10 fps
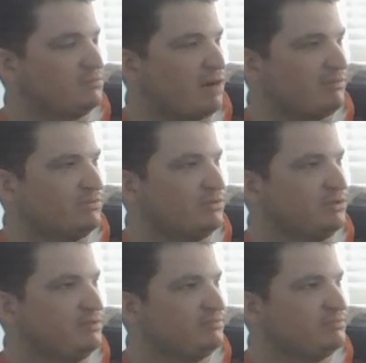
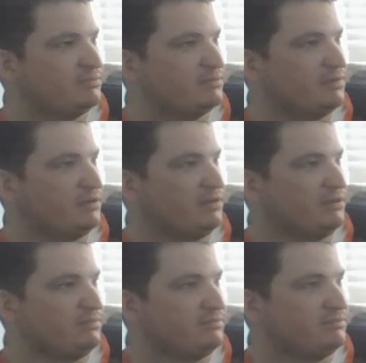Probably.
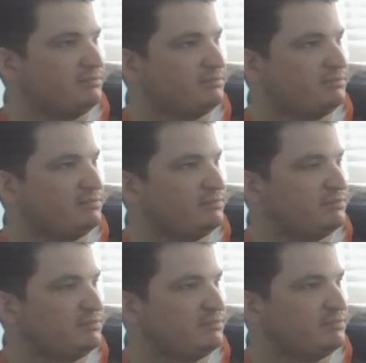
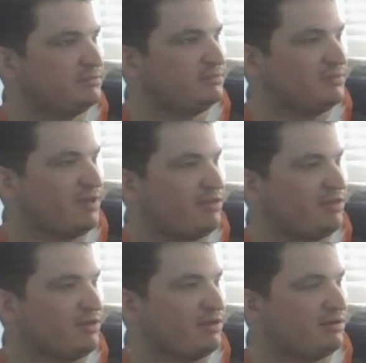I
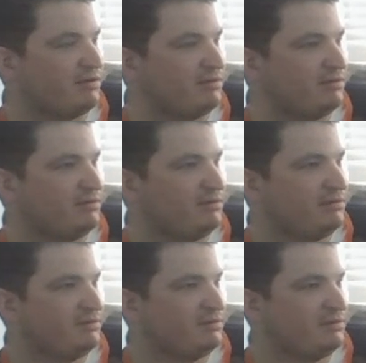think
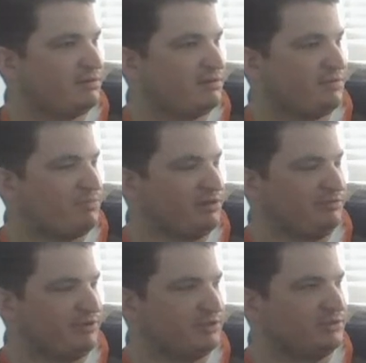that being
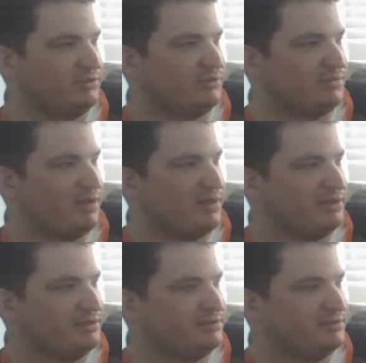vigilant with money